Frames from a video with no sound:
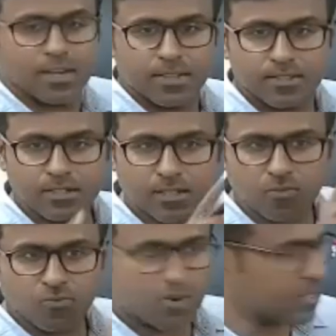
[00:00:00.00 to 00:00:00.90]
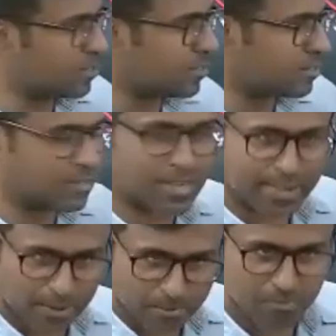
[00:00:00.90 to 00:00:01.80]
this is the first
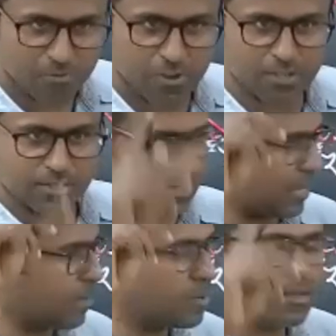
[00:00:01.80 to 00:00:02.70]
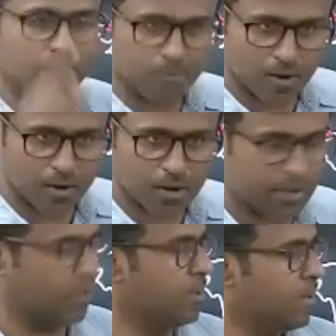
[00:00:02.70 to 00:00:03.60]
time in the world
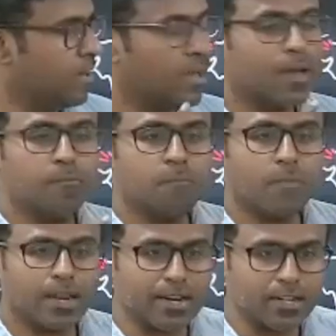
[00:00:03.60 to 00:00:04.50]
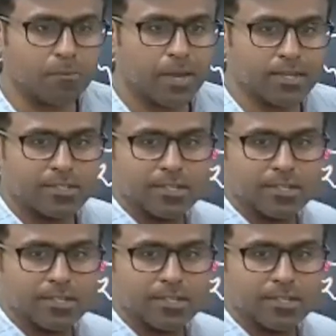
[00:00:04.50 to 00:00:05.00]
a merit based